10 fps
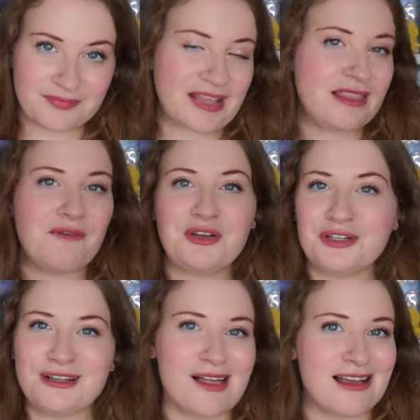I love a
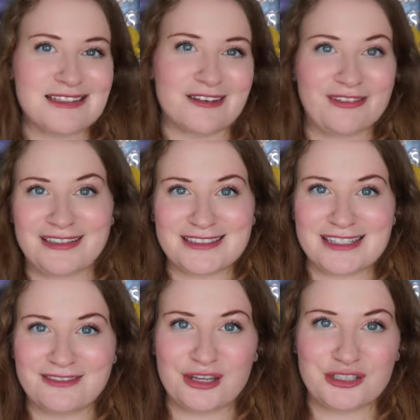good classic
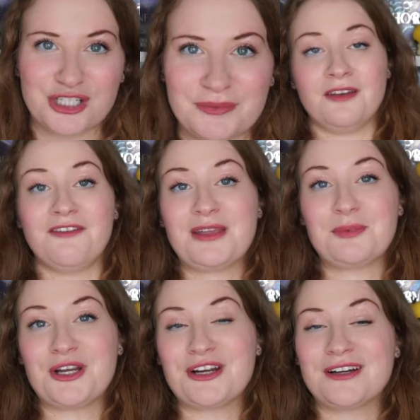fantasy adventure.
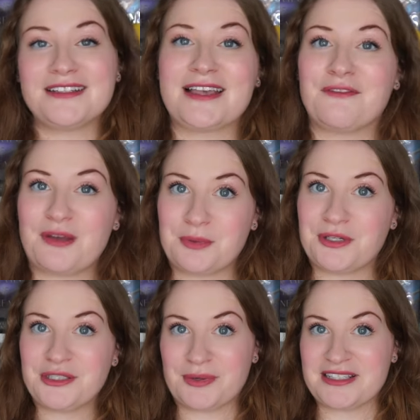Fatebreaker is out
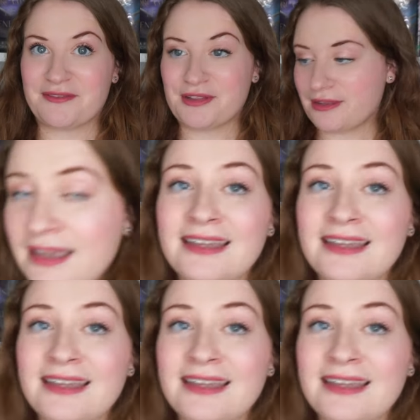February 27th.